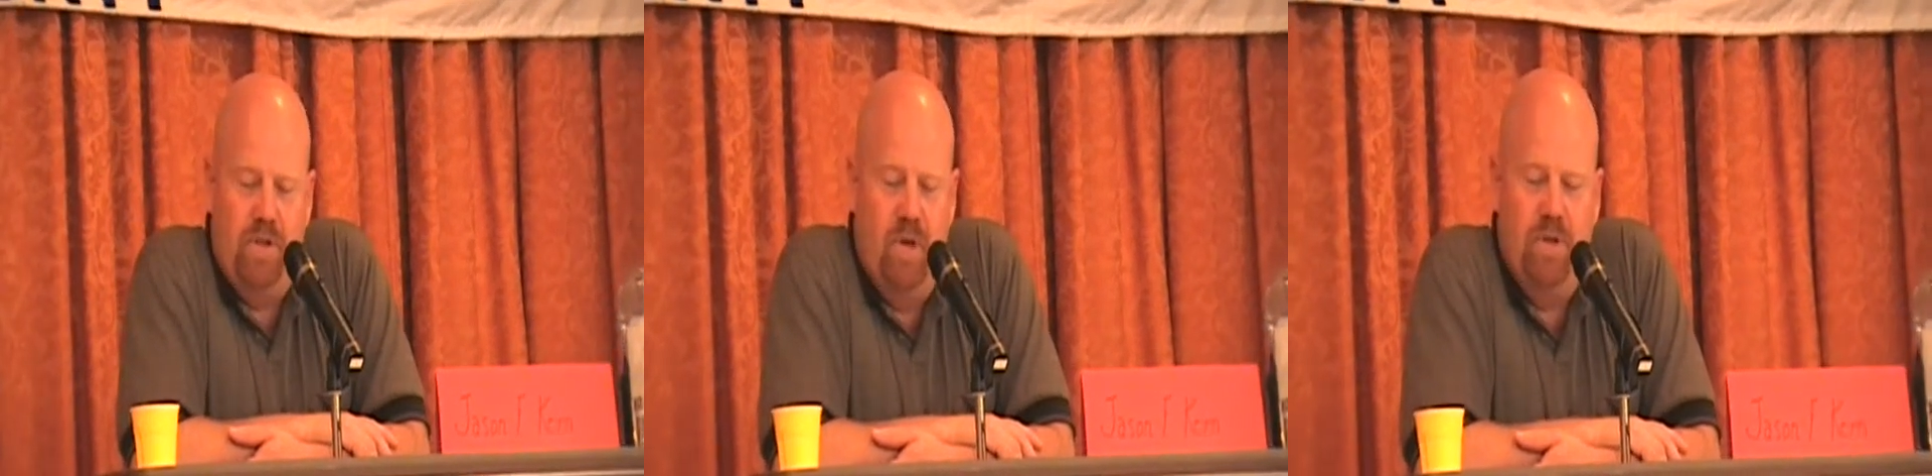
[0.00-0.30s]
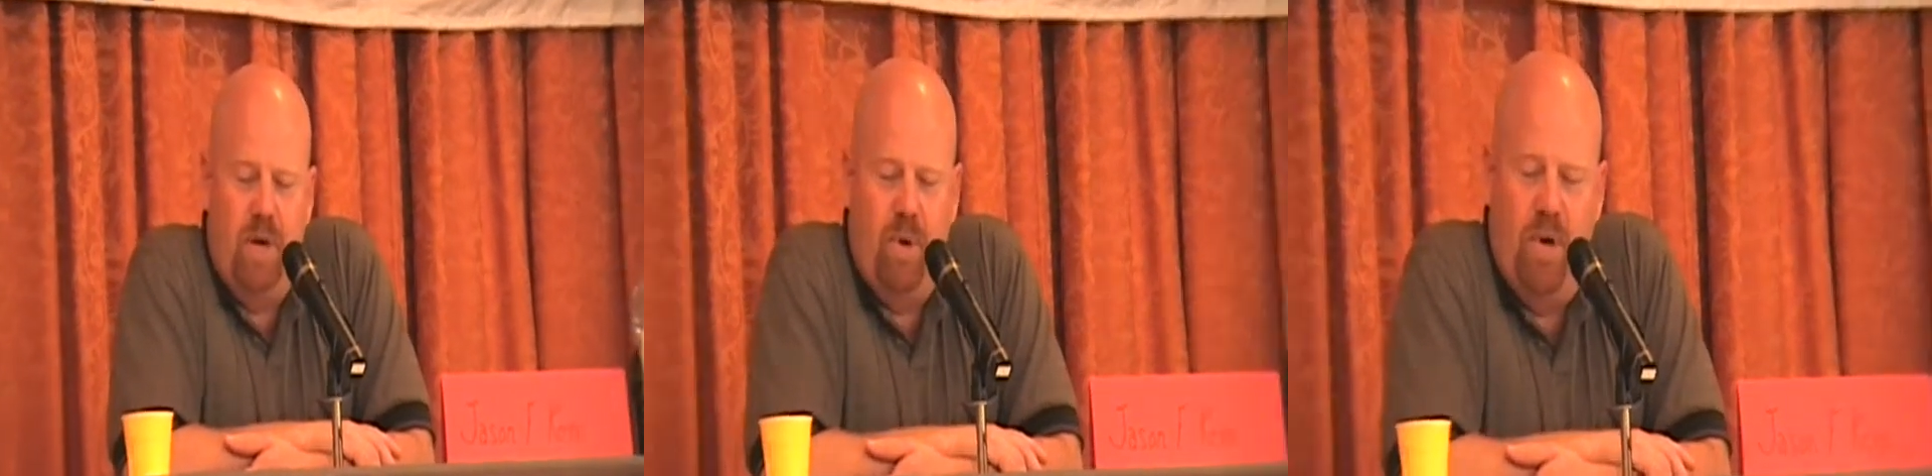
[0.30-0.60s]
the
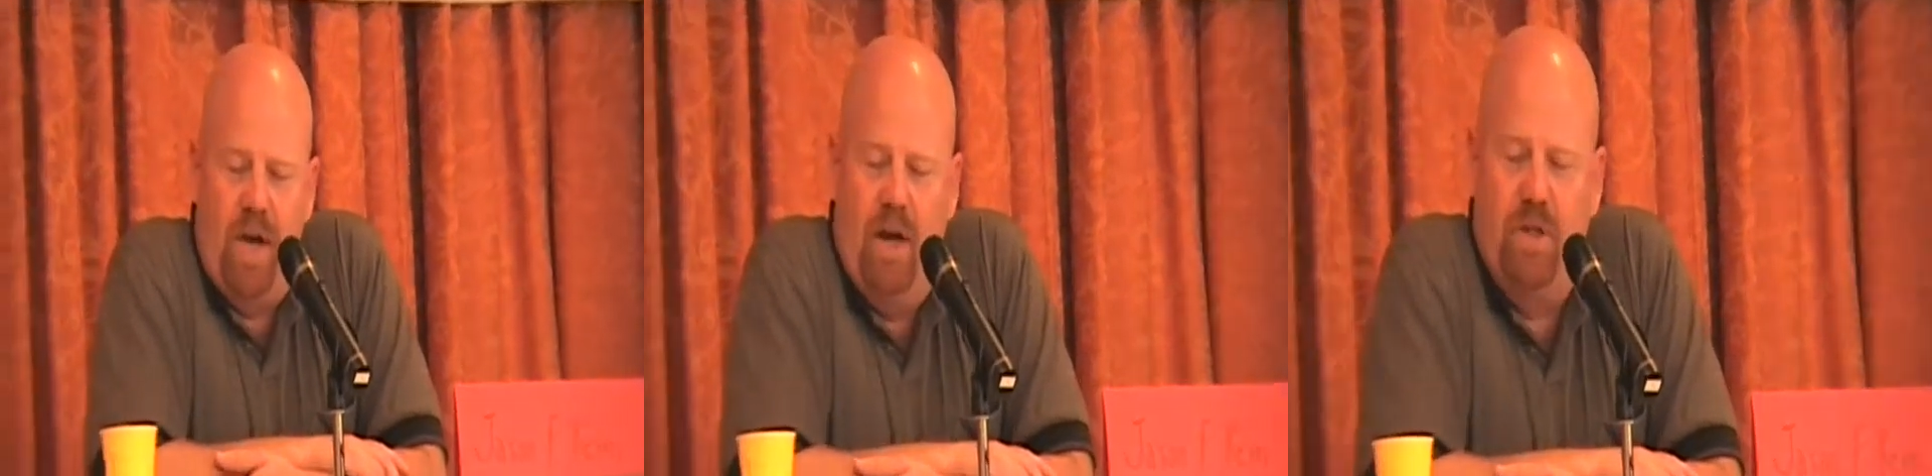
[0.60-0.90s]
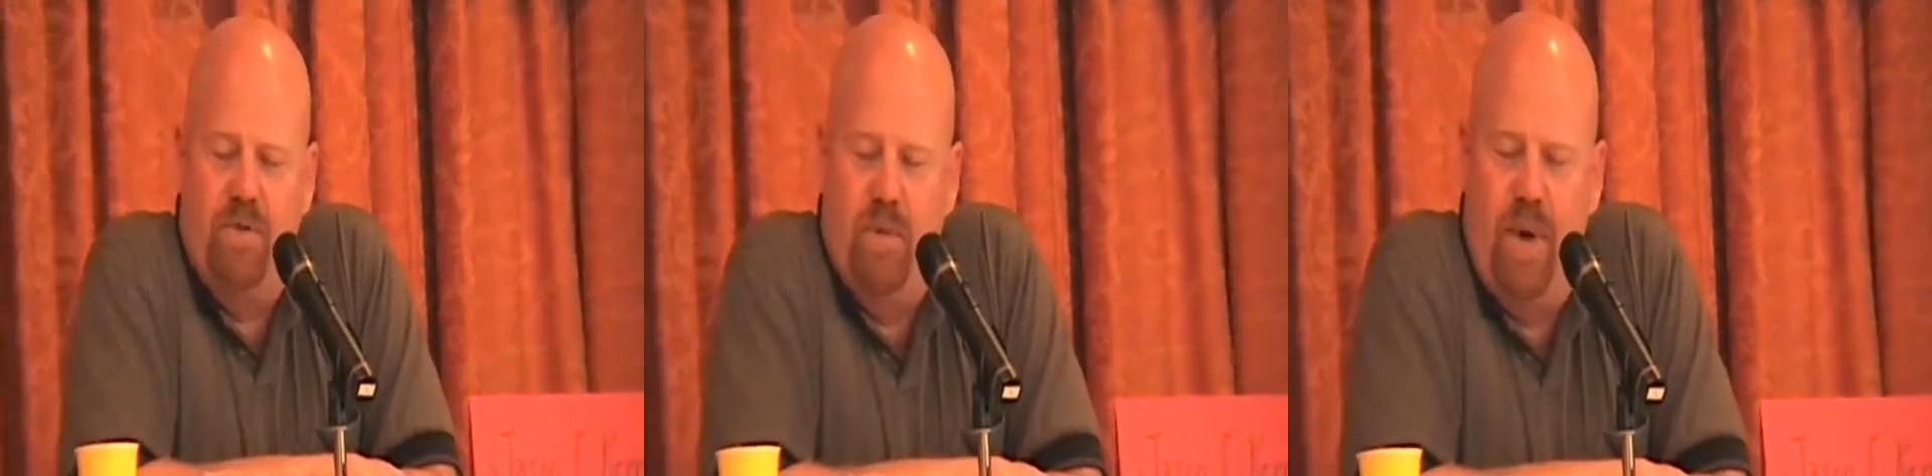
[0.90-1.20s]
Jonestown Borough
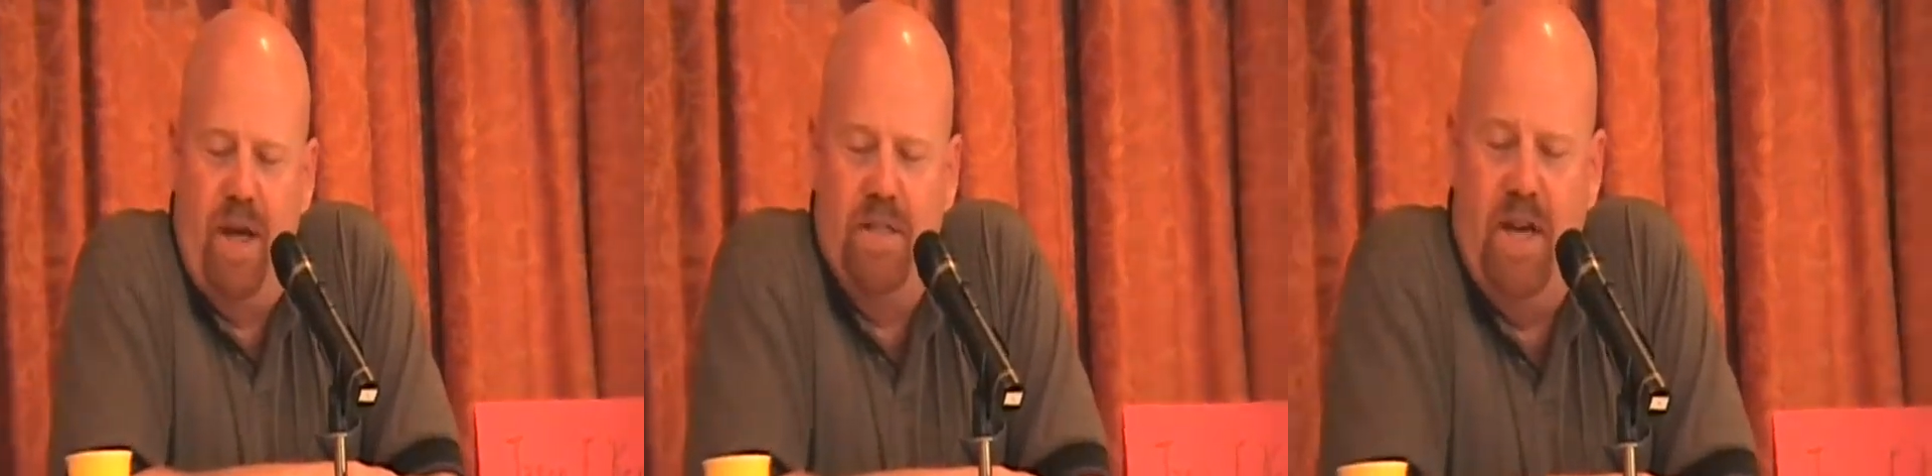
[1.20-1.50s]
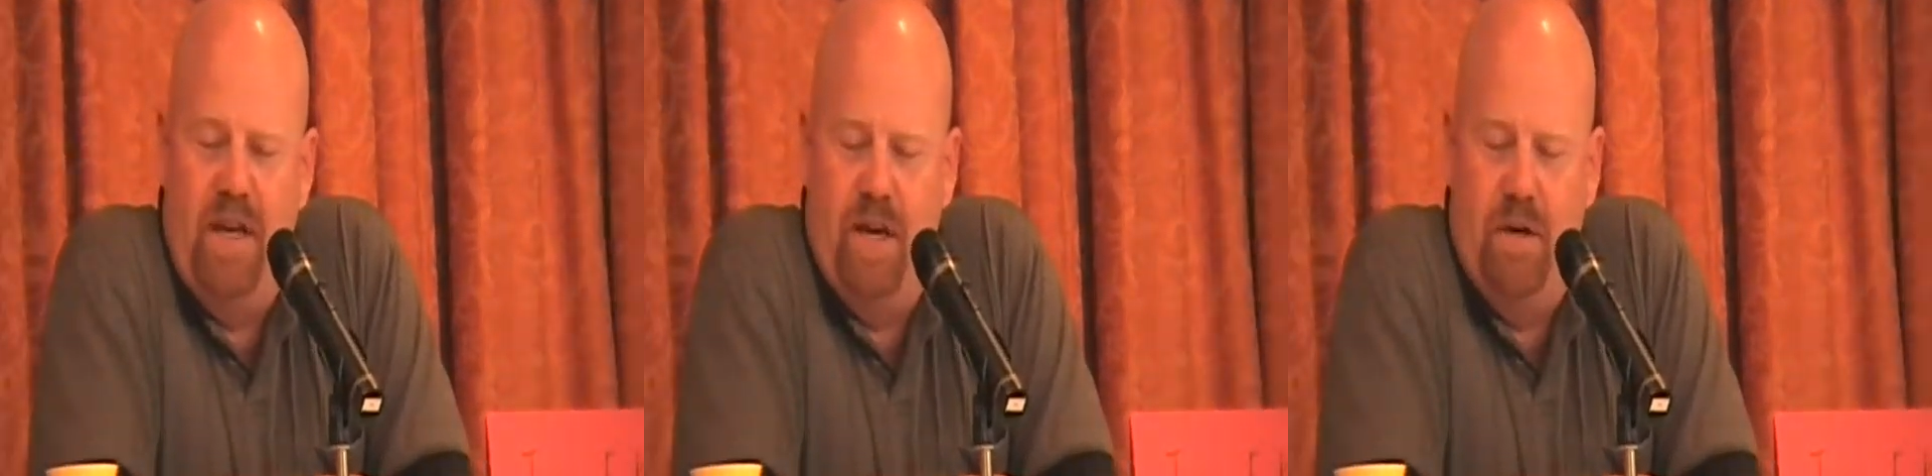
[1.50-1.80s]
Council for the
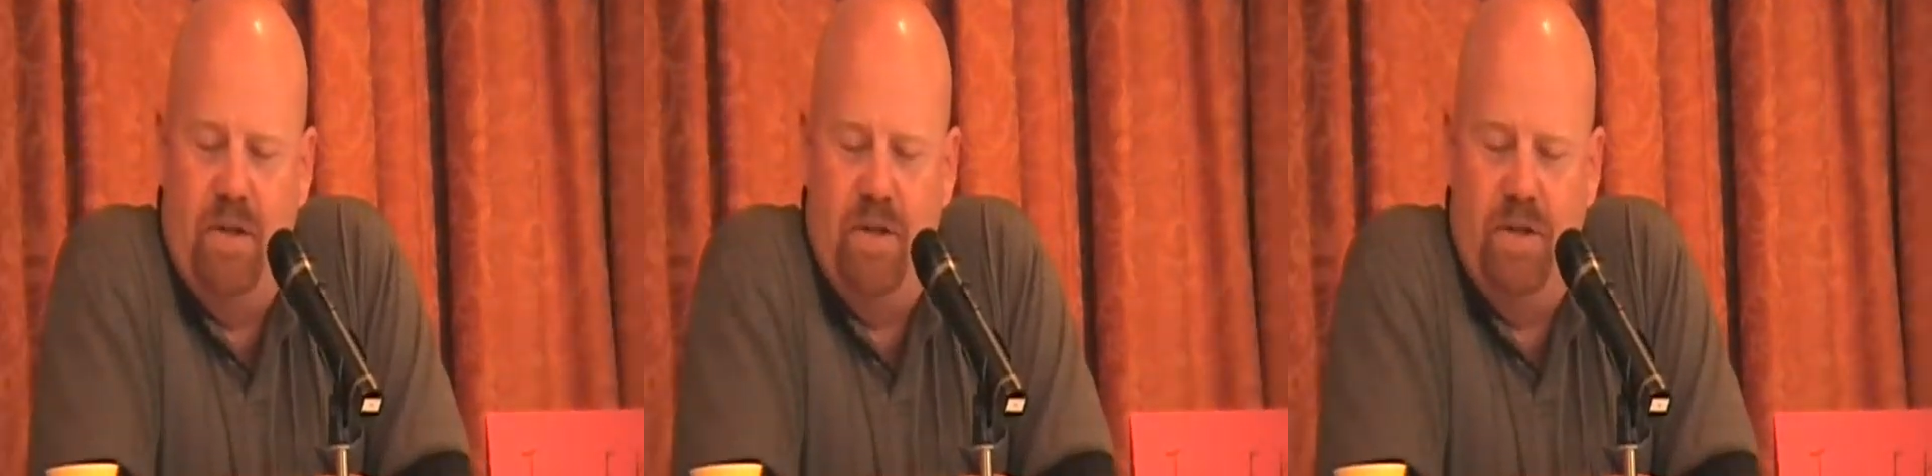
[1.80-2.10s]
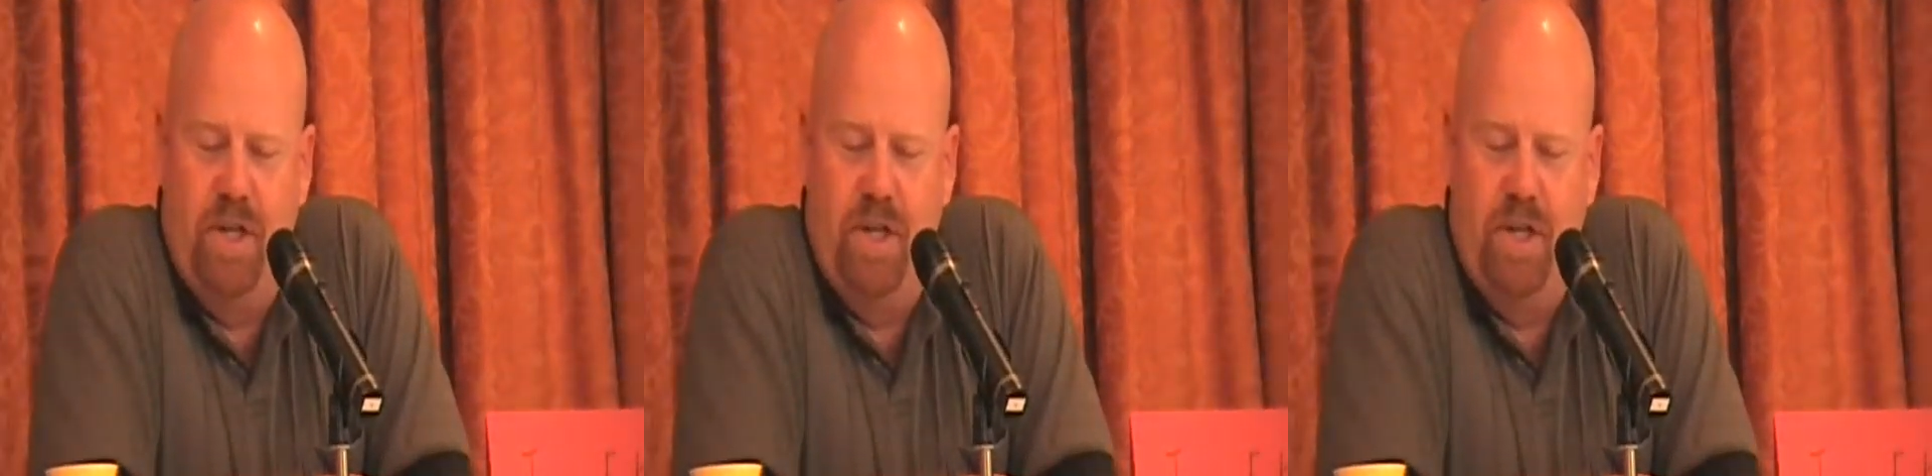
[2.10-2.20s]
past 10 years,